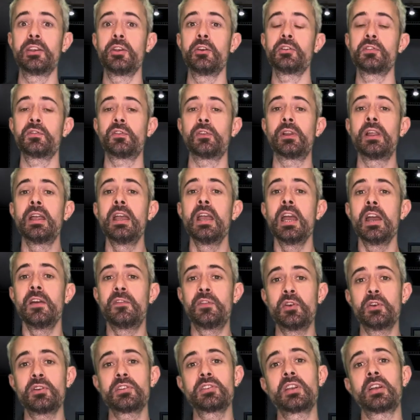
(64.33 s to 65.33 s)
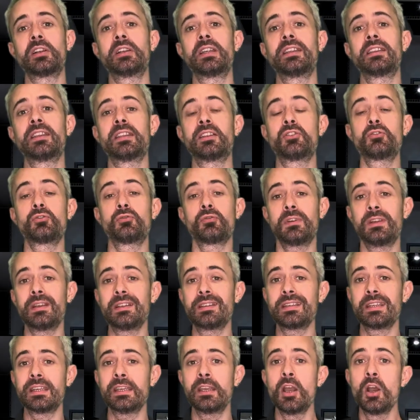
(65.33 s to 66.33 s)
useful if you're studying the
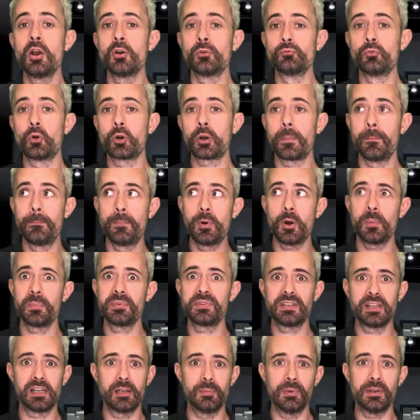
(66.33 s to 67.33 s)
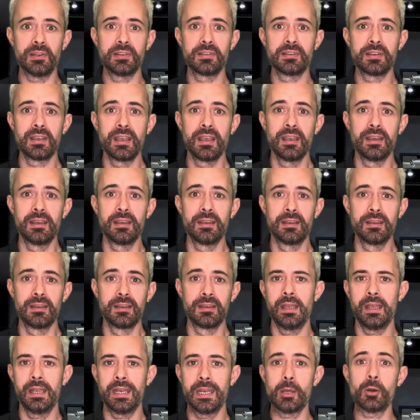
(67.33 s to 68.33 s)
Trinity Rock and Pop syllabus.
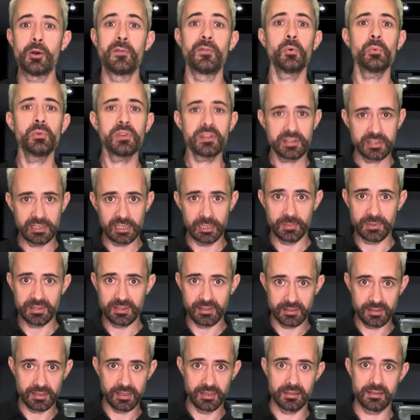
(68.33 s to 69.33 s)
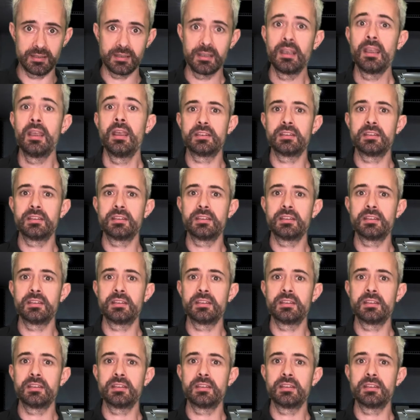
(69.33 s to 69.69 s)
Now, of all the syllabuses,